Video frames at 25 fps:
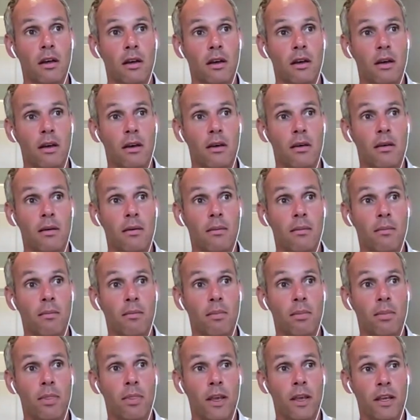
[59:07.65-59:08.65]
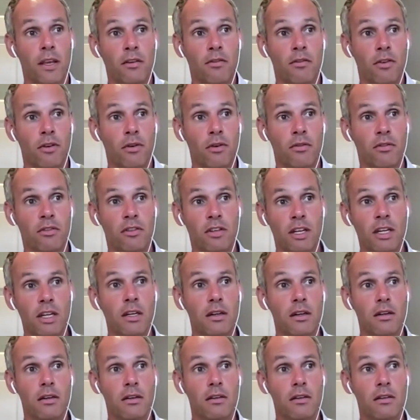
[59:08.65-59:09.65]
that you've
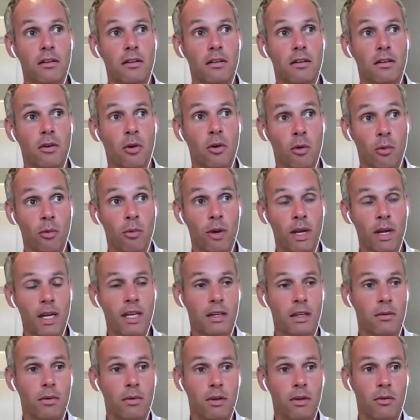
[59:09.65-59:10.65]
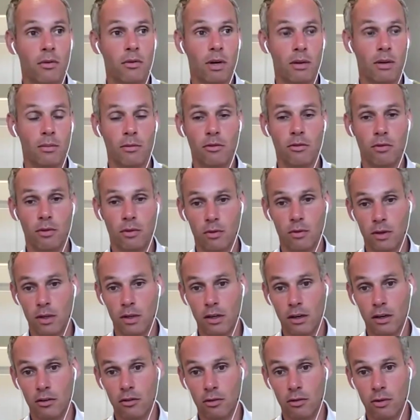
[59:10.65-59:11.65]
considered already requirements with
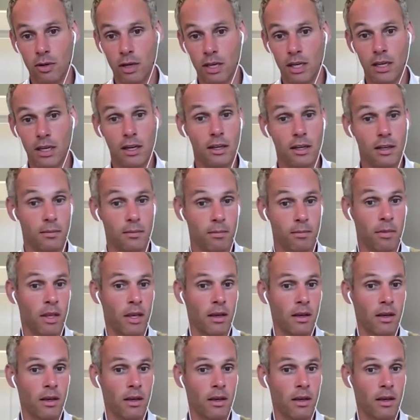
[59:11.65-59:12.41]
regards to AI.